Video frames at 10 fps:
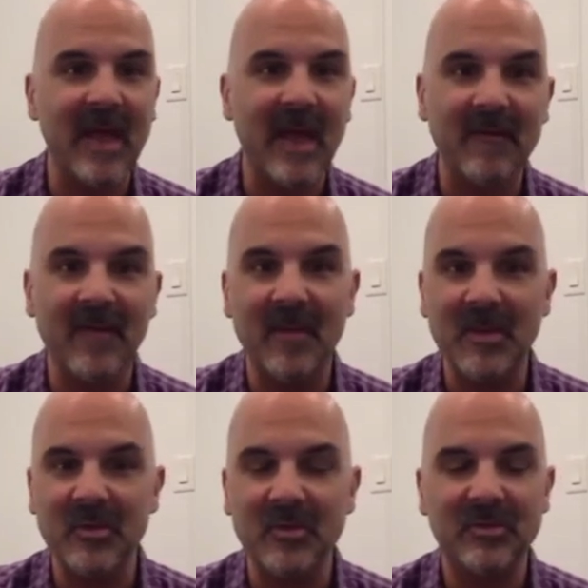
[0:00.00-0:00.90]
have them
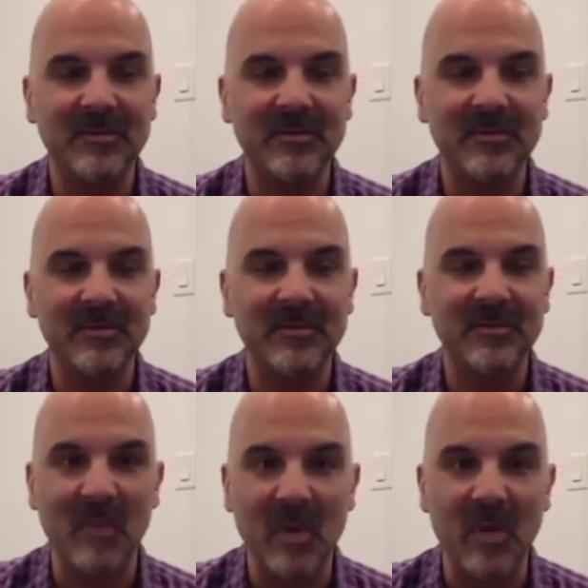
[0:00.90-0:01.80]
and sh- should have them
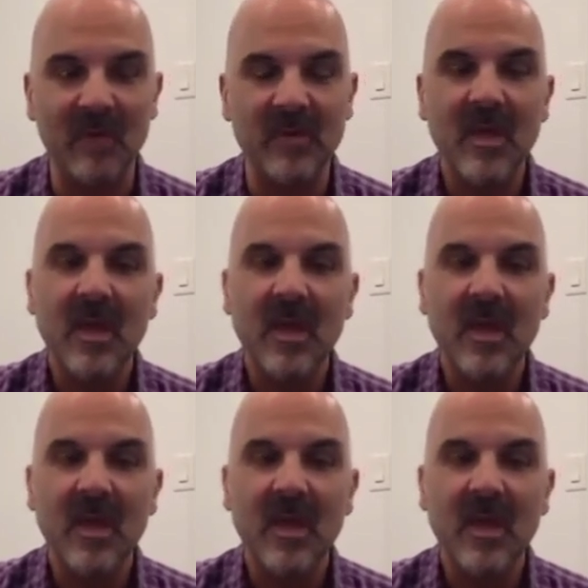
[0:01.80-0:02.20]
removed